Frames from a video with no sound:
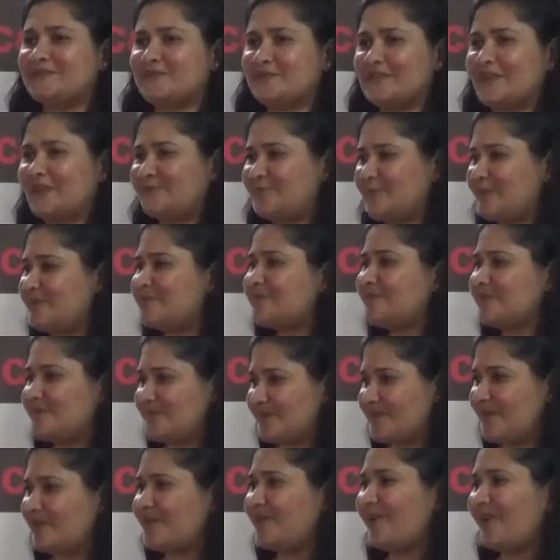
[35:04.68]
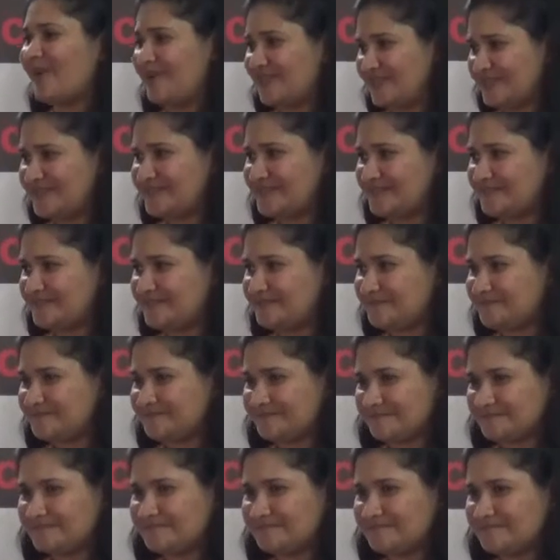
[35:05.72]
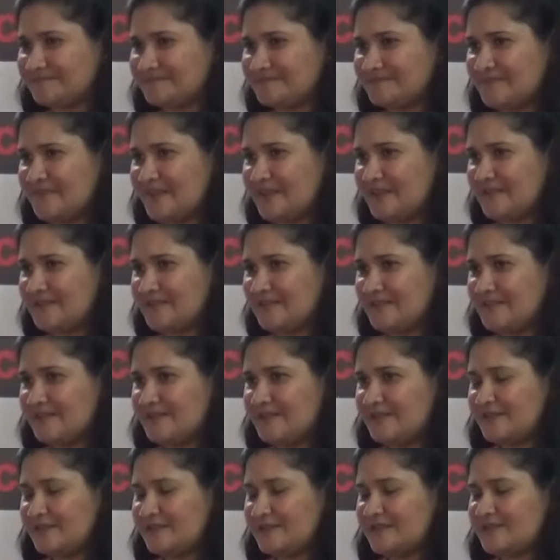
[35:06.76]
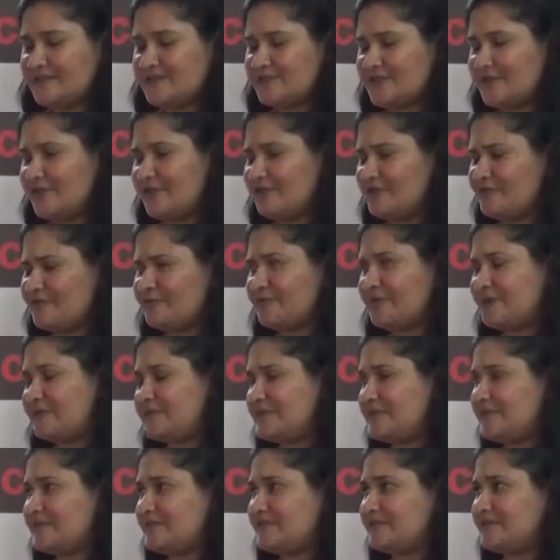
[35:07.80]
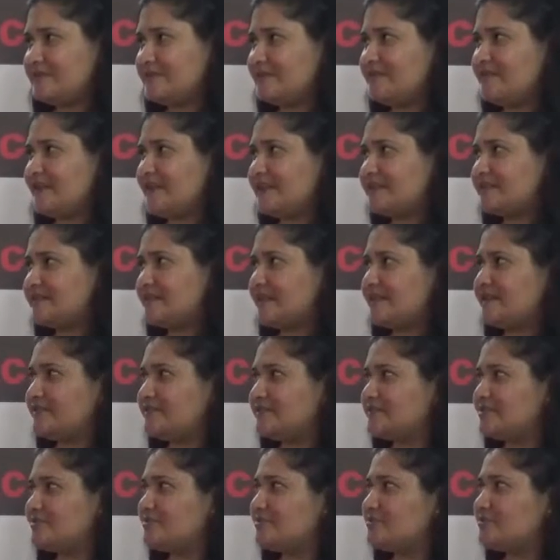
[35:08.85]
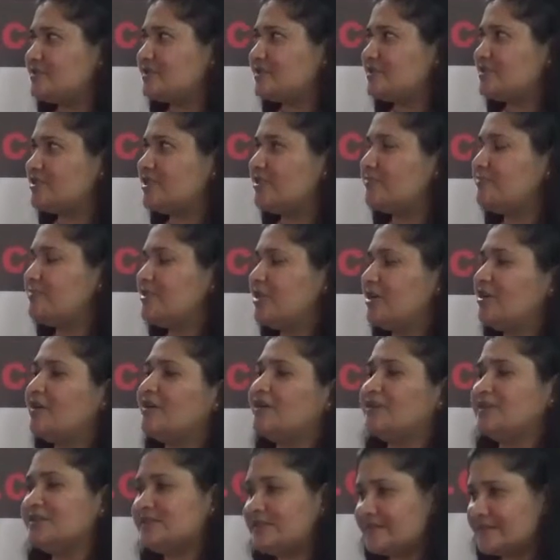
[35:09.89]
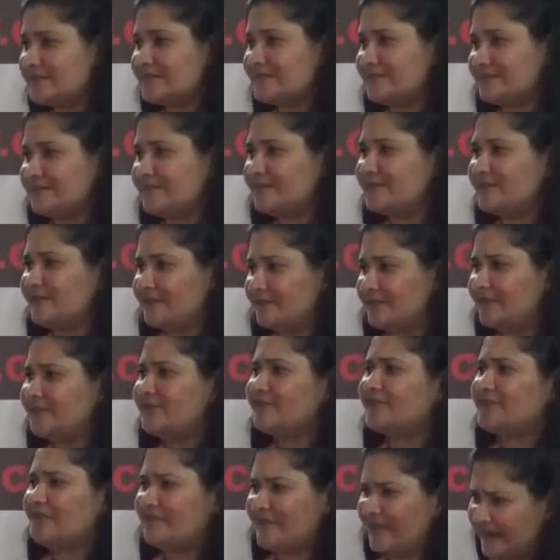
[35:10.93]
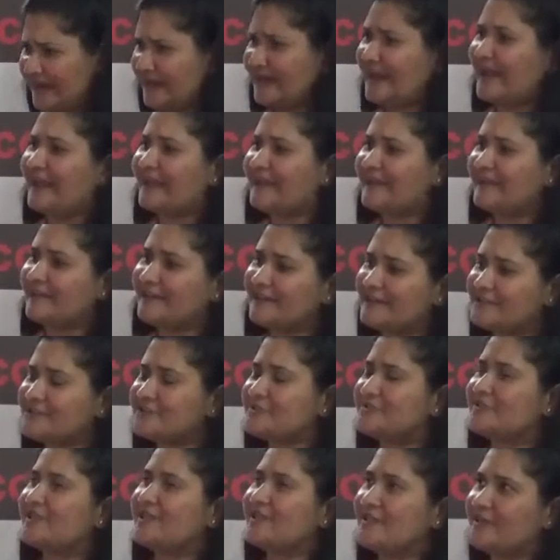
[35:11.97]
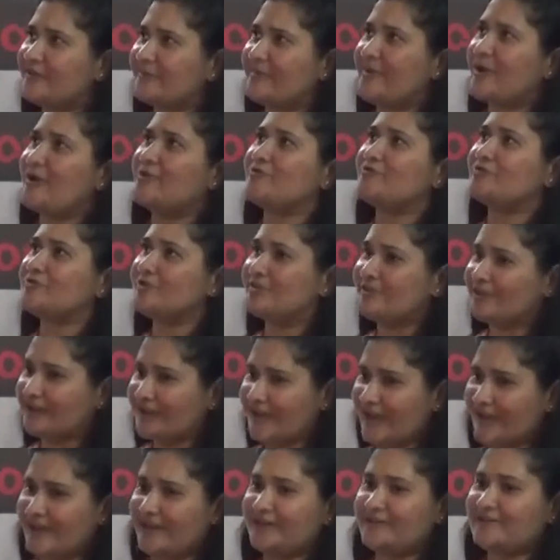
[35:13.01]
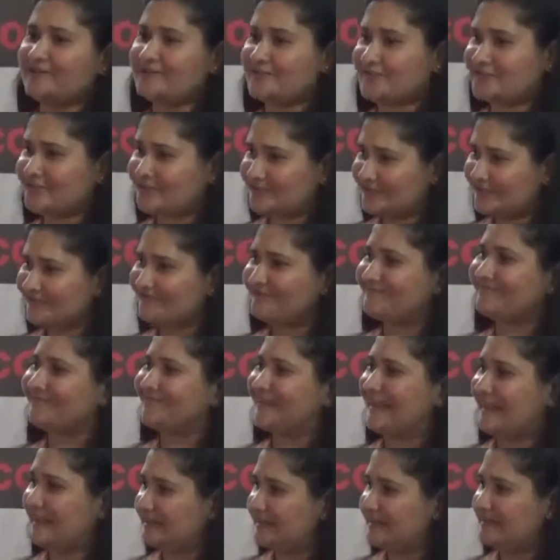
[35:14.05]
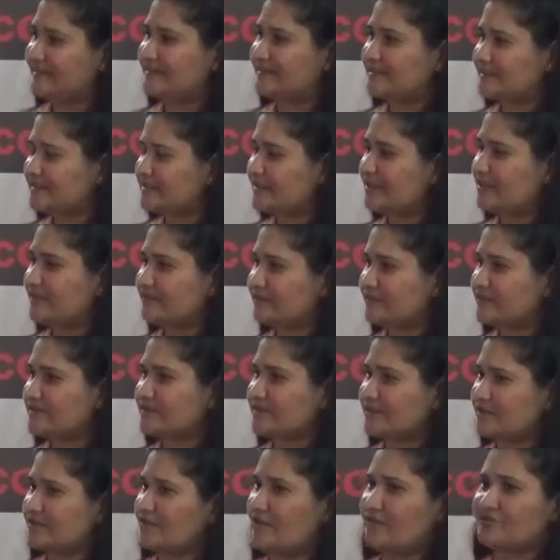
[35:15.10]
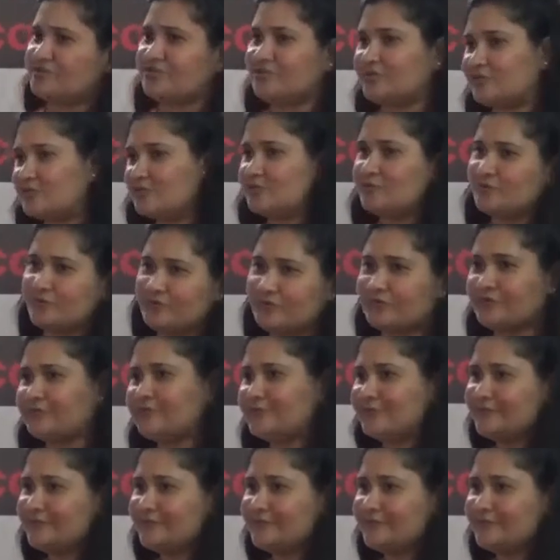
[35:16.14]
with that person or not. Yeah. Okay? So, if I say that, use the term nurse, you're very likely to think about a kind lady in service and not a rude,